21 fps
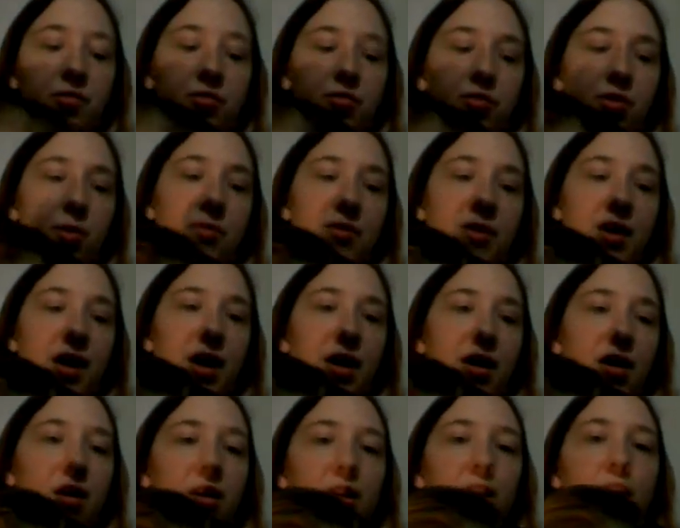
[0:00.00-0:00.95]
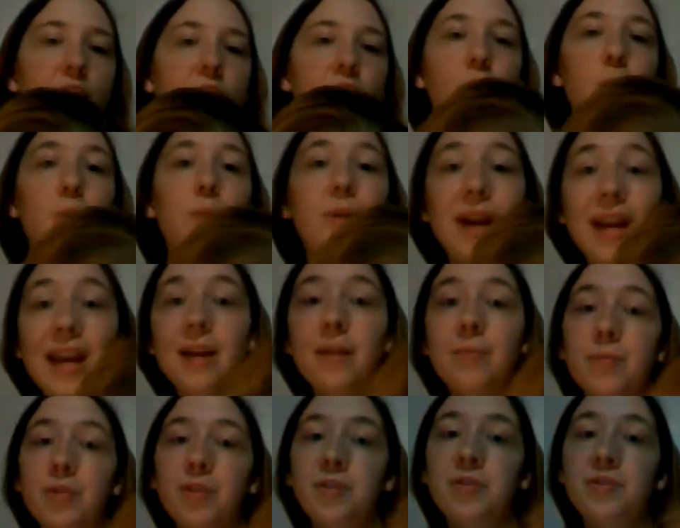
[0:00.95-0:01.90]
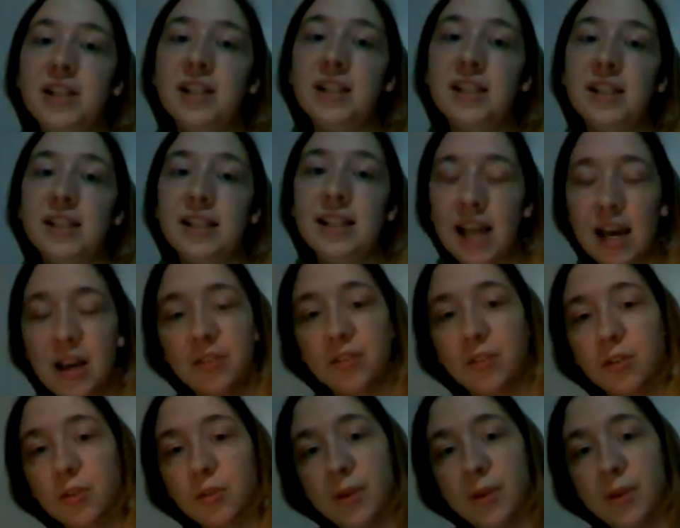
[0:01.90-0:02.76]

From there, we moved in together